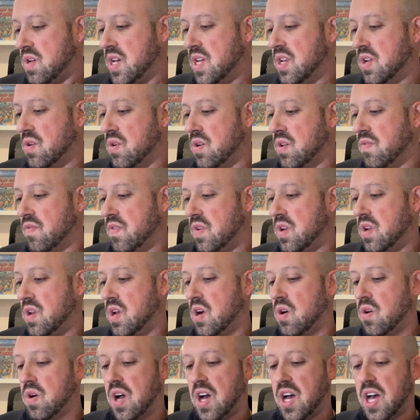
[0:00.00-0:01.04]
don't even
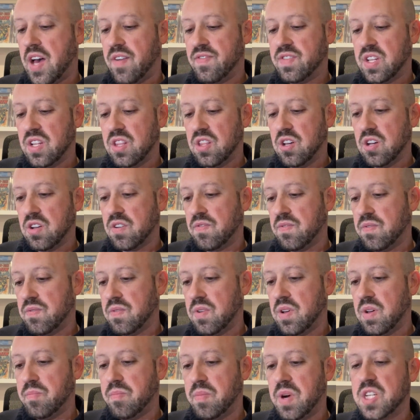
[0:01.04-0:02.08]
know. I'll have to look
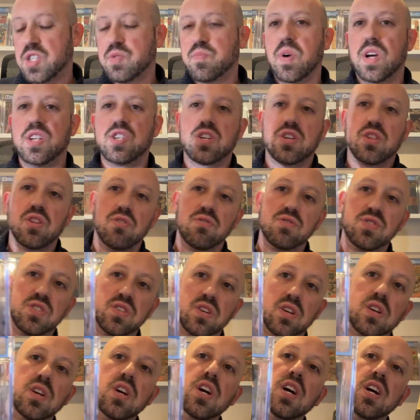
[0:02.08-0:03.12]
much, much
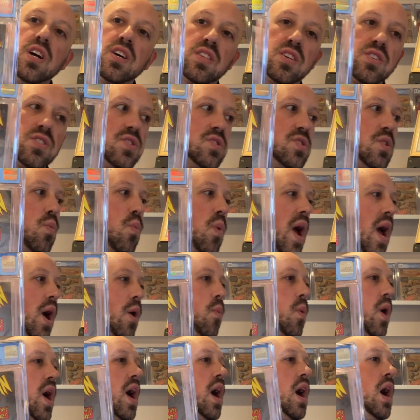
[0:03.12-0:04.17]
closer. This is a
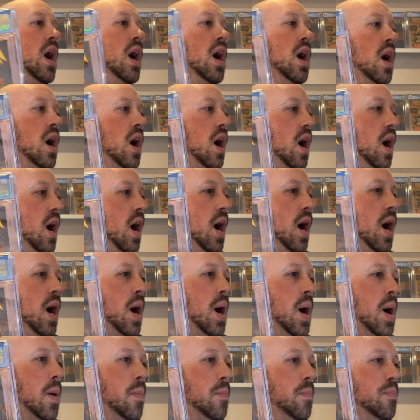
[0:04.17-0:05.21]
wah-wah.
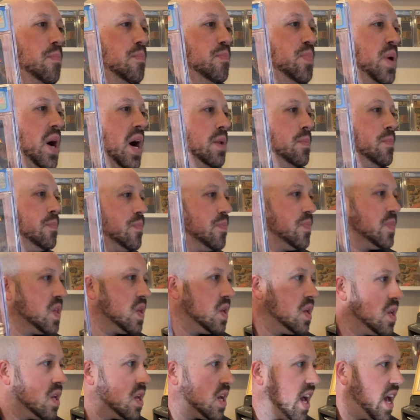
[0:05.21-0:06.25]
And
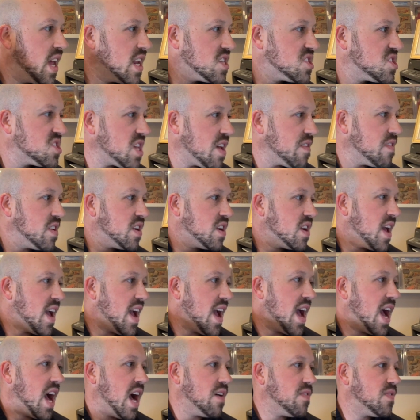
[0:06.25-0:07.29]
a
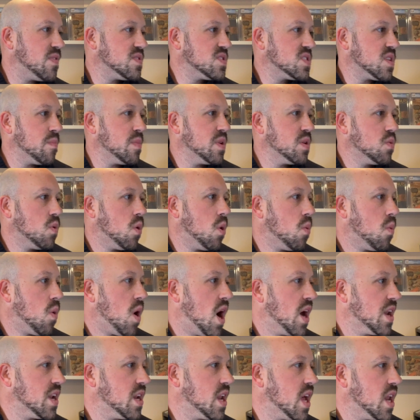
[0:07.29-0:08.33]
7.5, somebody will
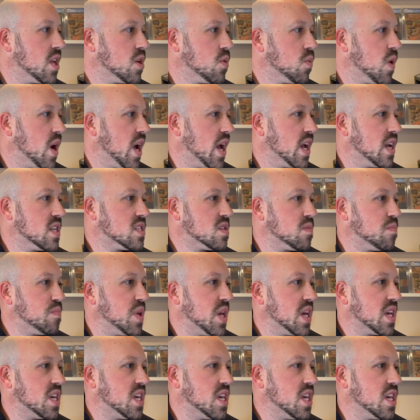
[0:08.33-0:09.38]
want it anyway. It's a
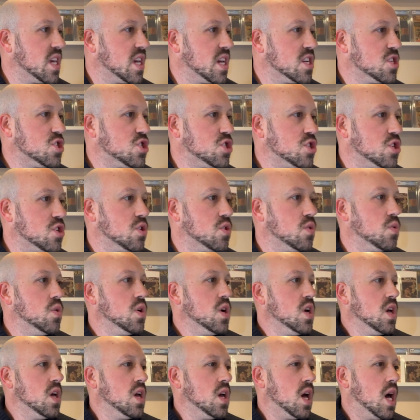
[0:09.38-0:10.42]
big key issue.
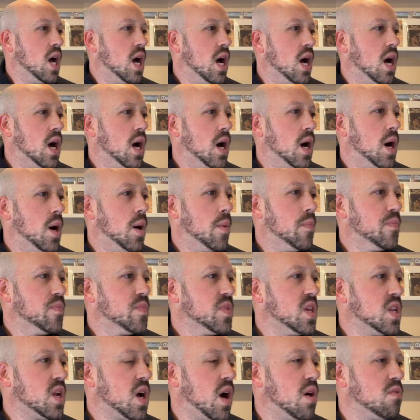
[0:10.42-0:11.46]

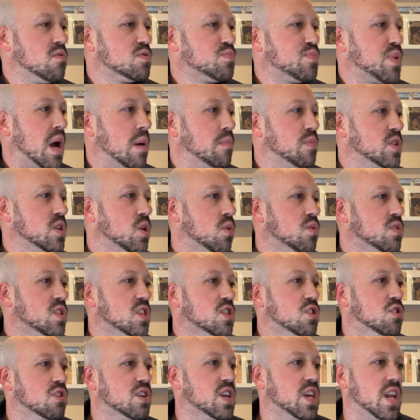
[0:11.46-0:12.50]
I was probably only
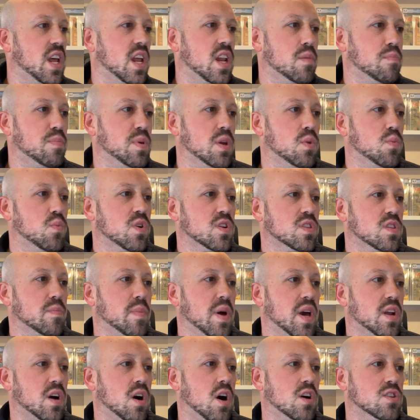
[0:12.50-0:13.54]
looking at it being worth
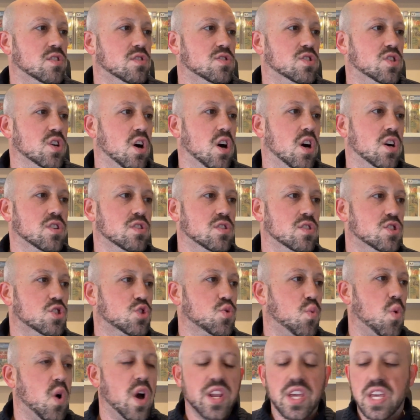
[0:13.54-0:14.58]
about 100 to
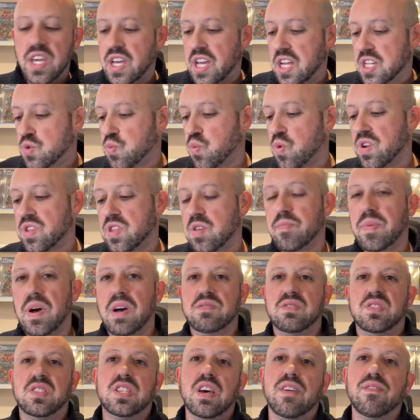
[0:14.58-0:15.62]
120. It's worth
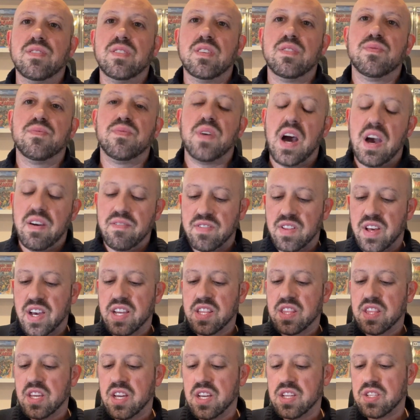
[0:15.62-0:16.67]
about 75
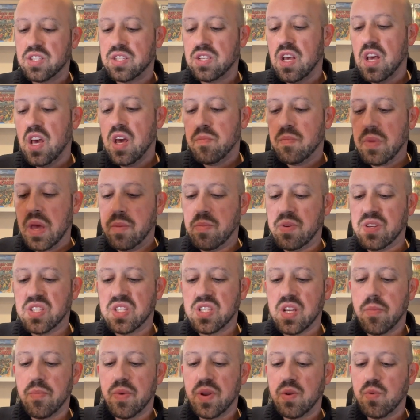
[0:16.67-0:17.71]
like this. Maybe
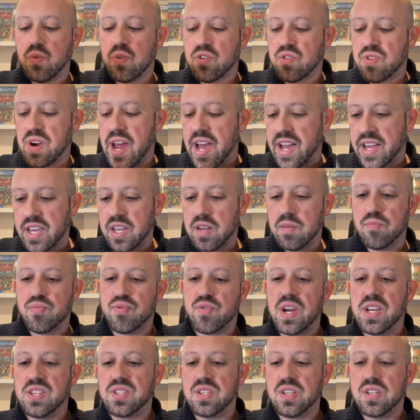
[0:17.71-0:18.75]
somebody will crack it and
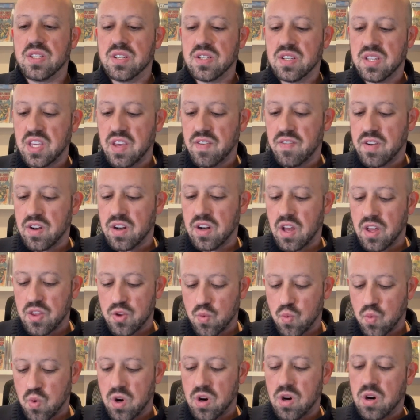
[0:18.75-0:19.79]
press it and give it
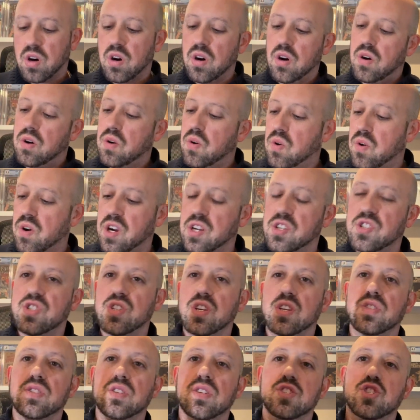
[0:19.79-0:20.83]
another whirl, or it's
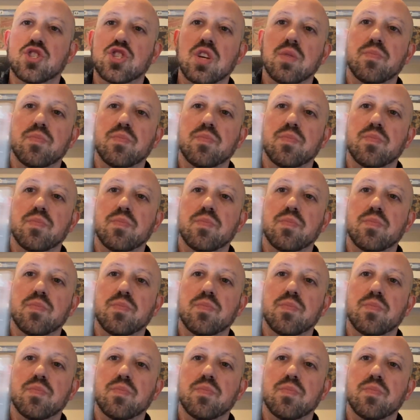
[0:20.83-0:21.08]
just a cheap